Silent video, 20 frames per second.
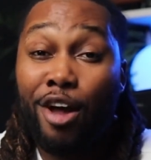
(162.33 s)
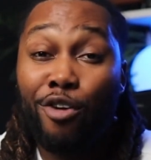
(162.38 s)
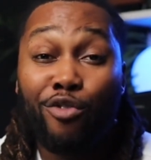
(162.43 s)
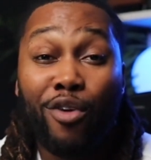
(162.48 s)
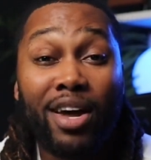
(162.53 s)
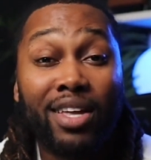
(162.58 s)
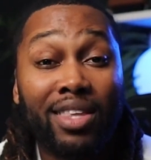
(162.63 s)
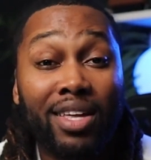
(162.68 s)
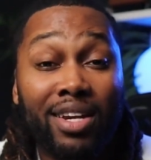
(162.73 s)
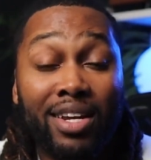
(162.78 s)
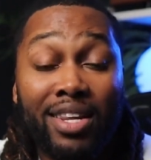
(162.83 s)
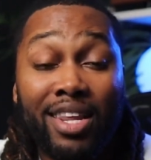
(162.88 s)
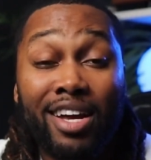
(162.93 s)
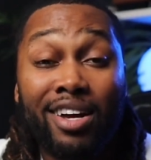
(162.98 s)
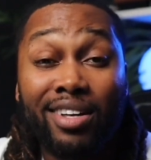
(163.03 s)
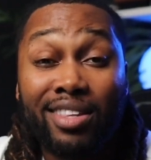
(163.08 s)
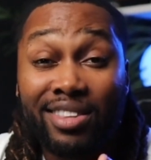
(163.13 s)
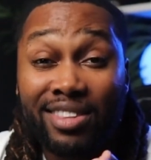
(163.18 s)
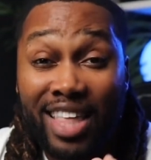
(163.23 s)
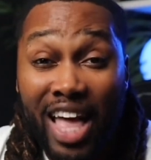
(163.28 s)
And right then and
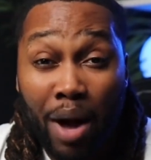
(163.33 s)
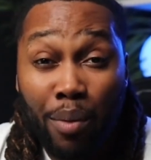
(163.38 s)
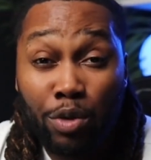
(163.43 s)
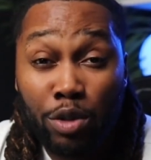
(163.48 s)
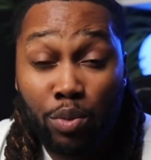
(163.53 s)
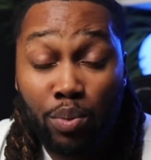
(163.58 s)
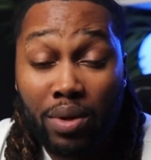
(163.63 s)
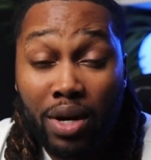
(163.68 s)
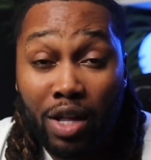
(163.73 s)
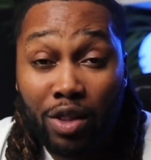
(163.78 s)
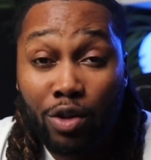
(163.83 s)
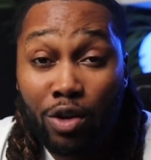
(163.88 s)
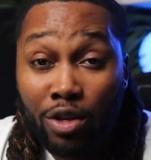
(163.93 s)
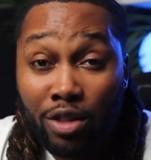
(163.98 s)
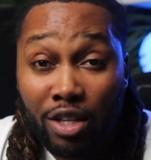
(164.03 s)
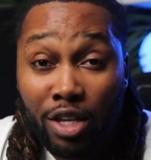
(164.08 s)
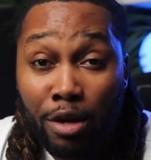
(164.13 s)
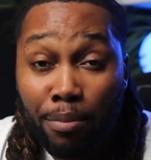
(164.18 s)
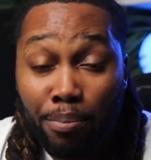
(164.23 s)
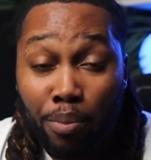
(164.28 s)
there, that was when I
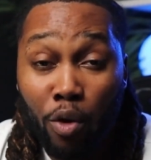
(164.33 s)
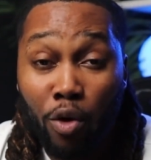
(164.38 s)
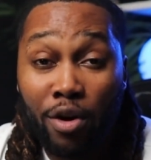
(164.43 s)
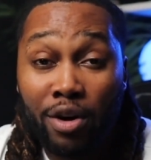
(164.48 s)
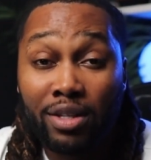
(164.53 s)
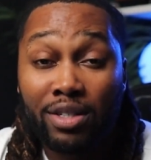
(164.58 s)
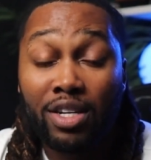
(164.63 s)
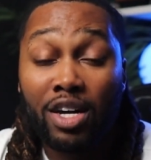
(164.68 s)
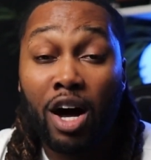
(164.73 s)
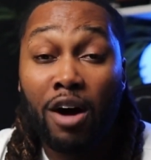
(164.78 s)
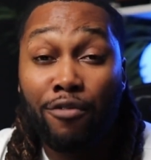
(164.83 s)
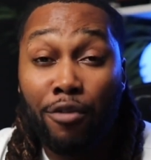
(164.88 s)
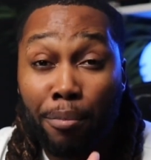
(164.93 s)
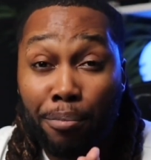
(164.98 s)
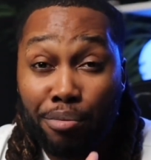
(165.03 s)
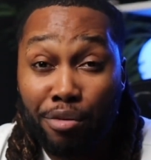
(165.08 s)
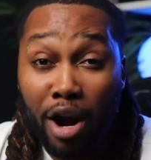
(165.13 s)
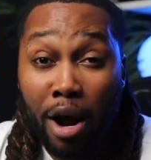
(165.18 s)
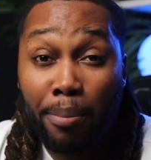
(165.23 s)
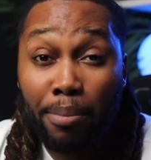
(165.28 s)
learned the importance of
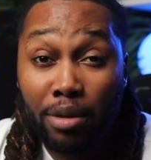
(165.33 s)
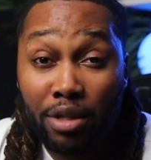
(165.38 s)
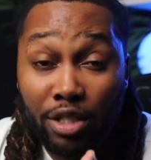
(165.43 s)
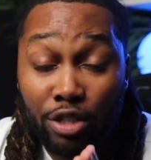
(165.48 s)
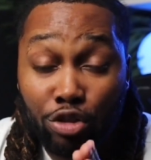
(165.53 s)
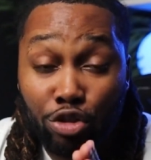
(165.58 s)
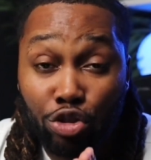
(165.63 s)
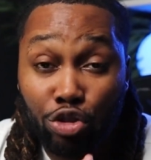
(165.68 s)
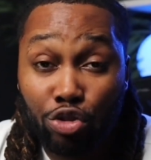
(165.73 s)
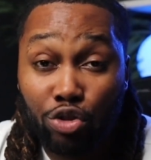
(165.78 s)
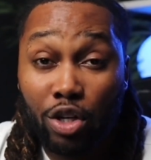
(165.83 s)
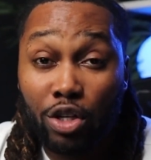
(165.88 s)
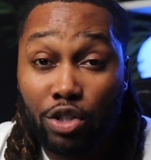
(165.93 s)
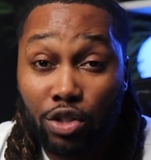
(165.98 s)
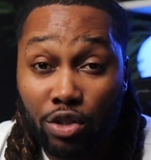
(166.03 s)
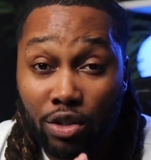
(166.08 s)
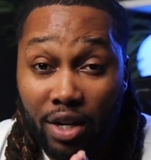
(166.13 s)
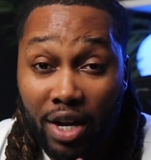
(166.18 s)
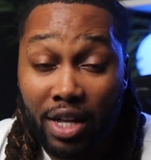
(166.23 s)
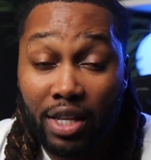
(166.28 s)
a properly
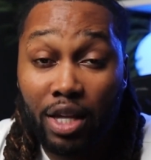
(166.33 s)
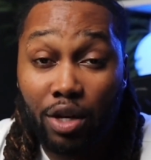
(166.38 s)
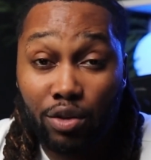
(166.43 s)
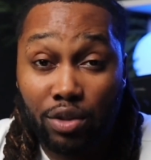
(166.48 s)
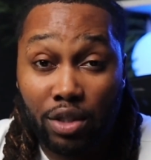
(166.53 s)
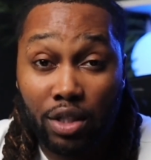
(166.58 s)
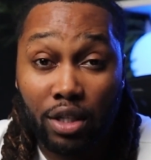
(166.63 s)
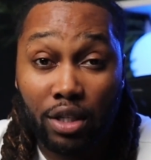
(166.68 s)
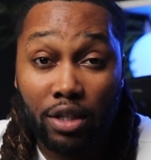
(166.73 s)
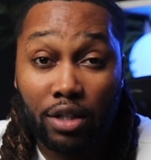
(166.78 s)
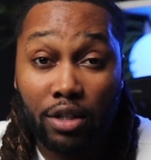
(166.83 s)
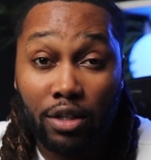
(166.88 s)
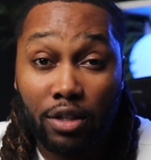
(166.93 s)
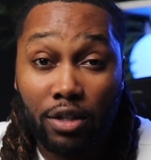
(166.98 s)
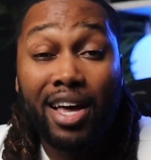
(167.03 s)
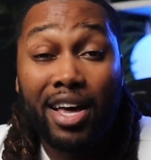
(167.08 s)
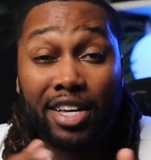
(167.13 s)
structured LLC.